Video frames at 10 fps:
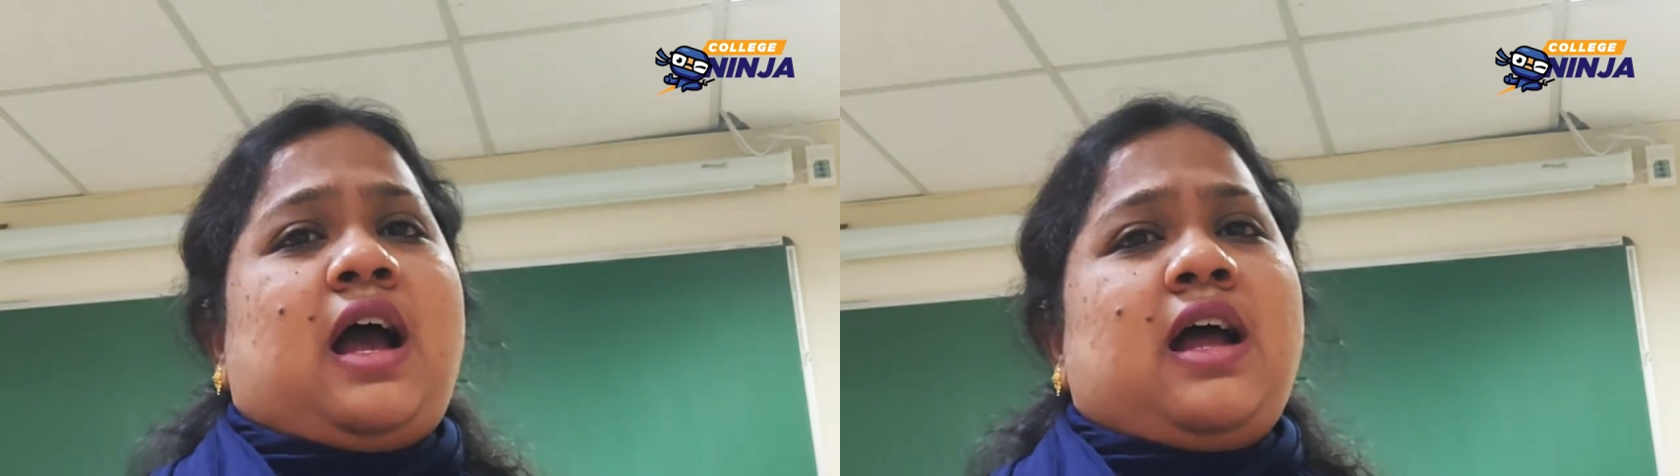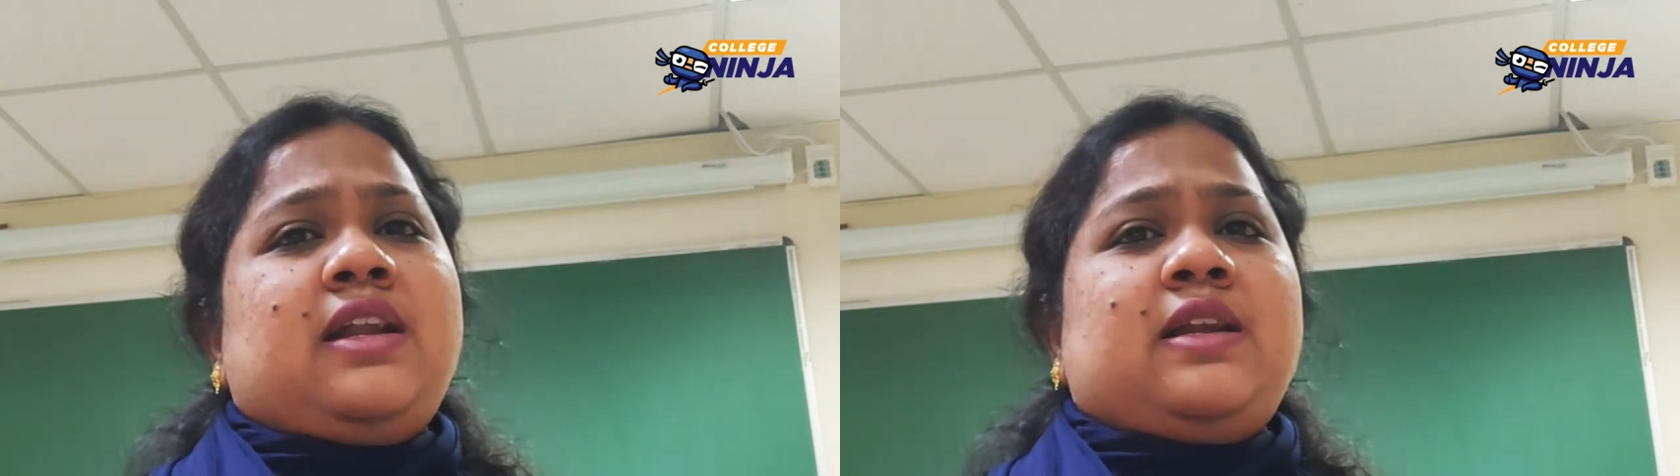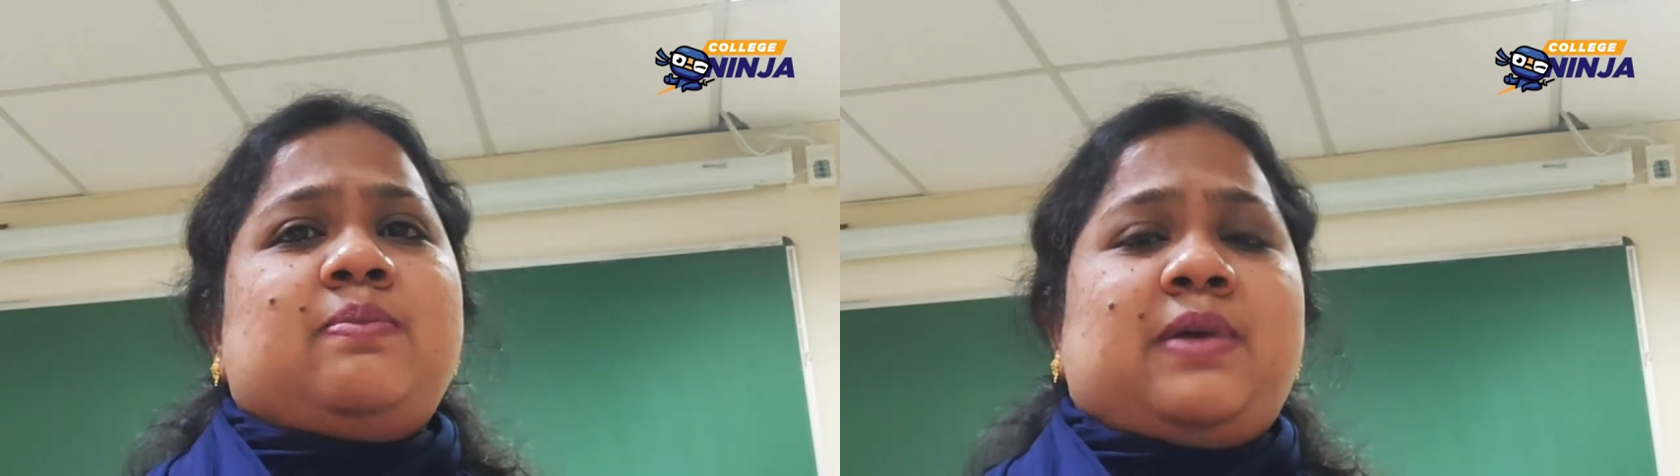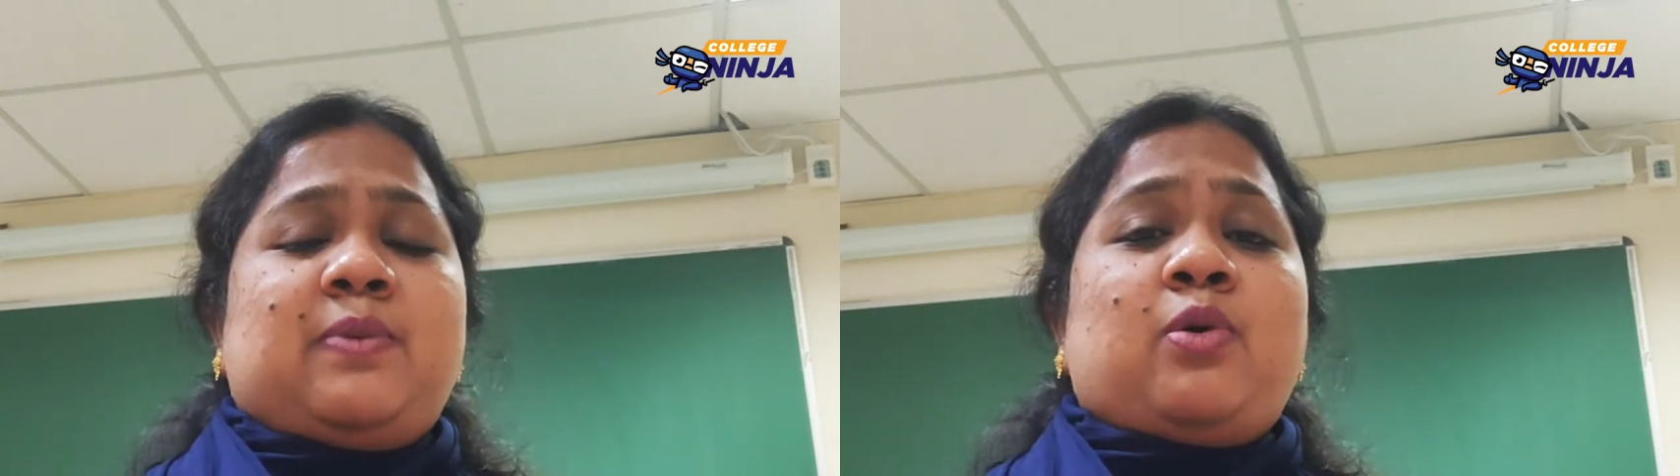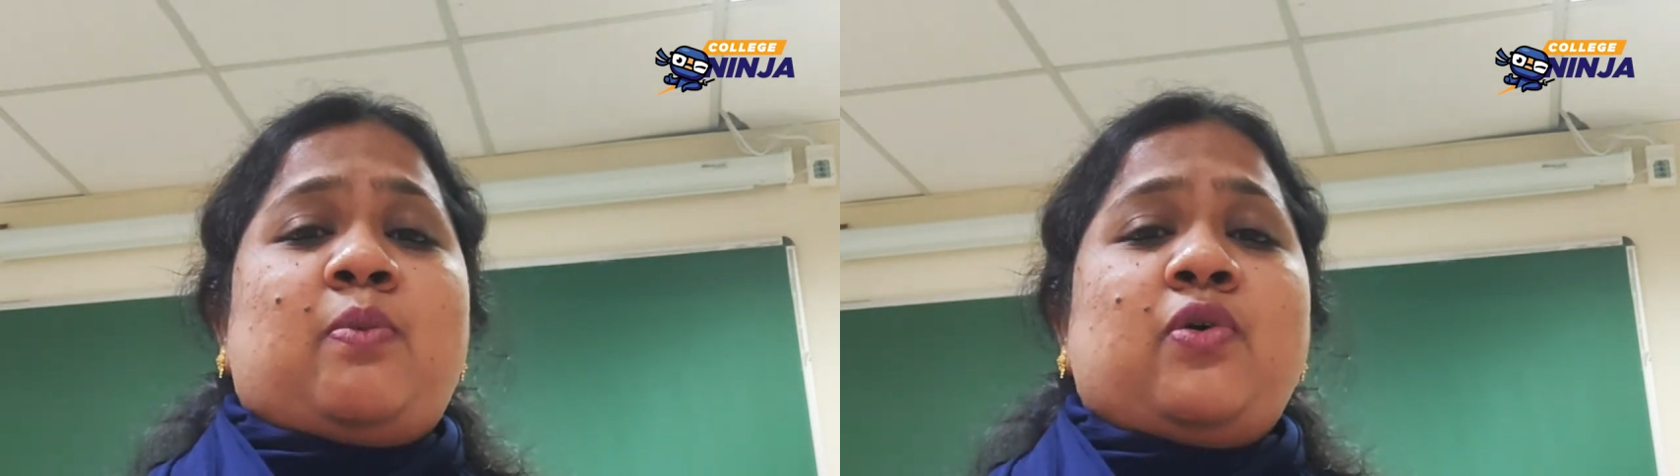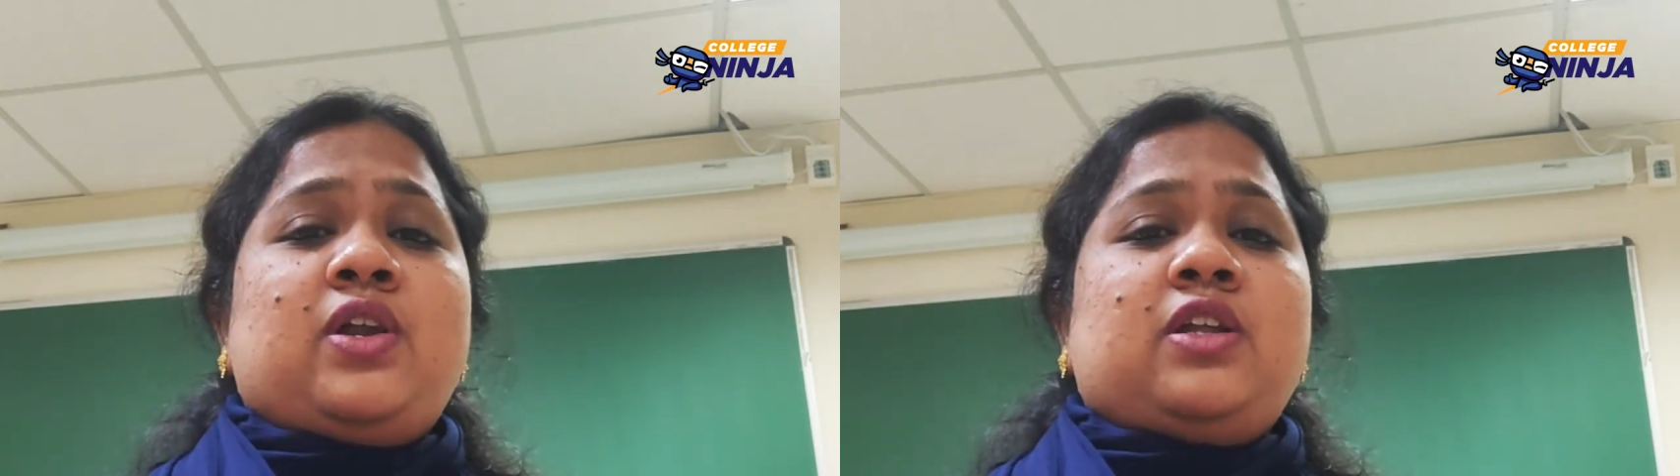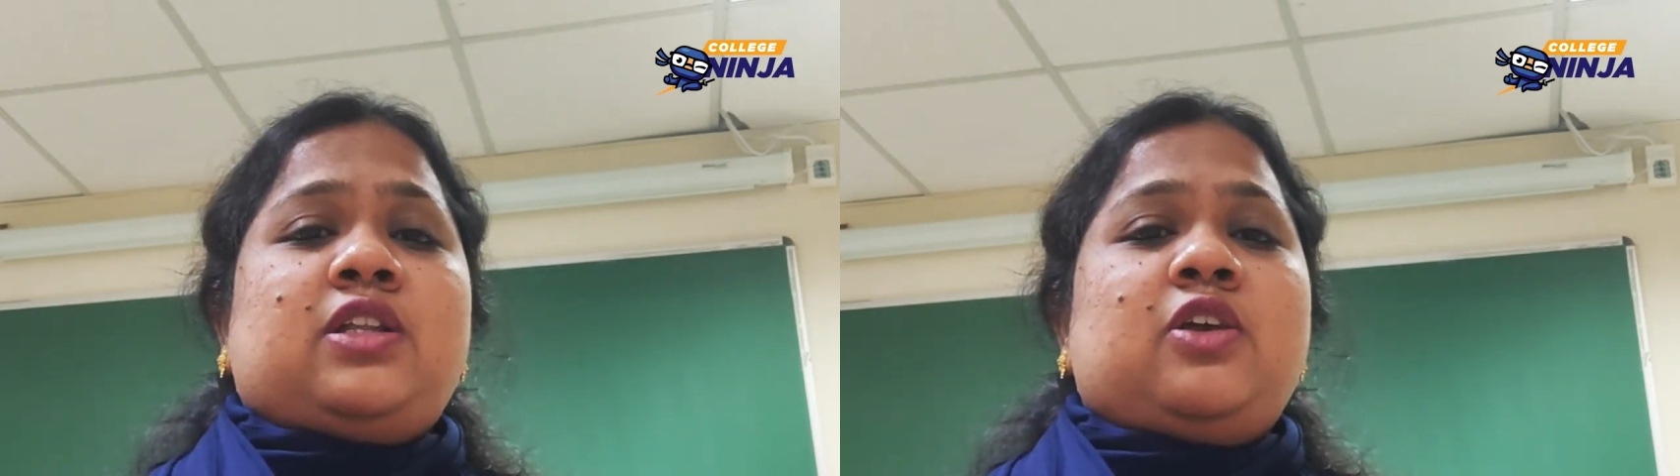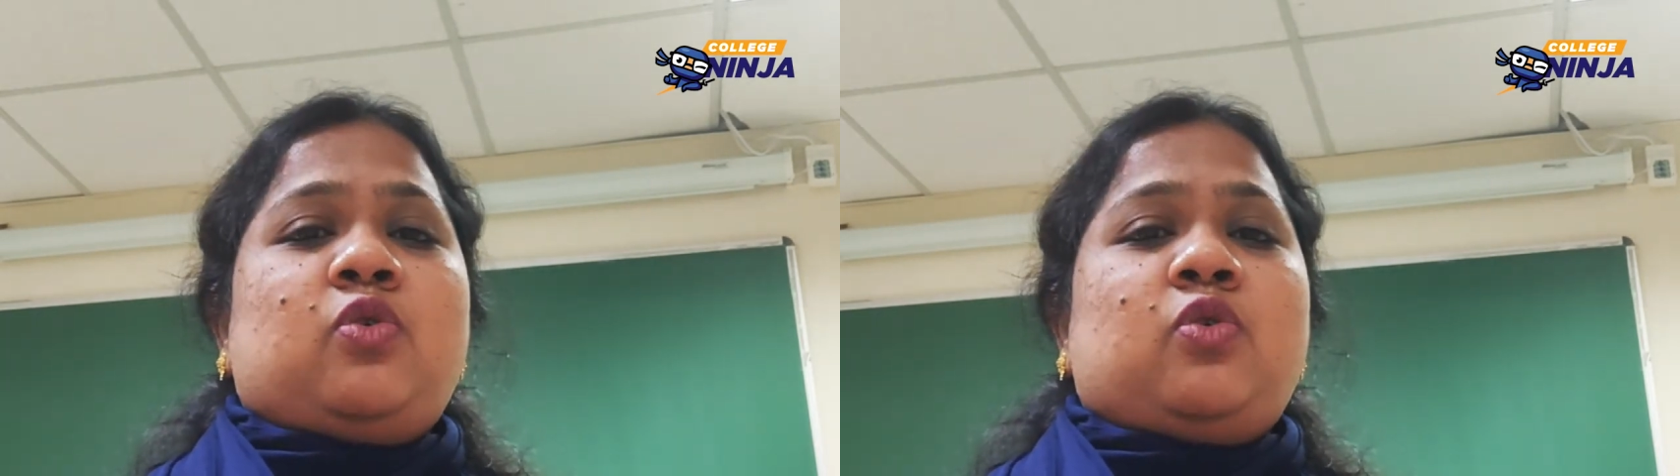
and it may promote the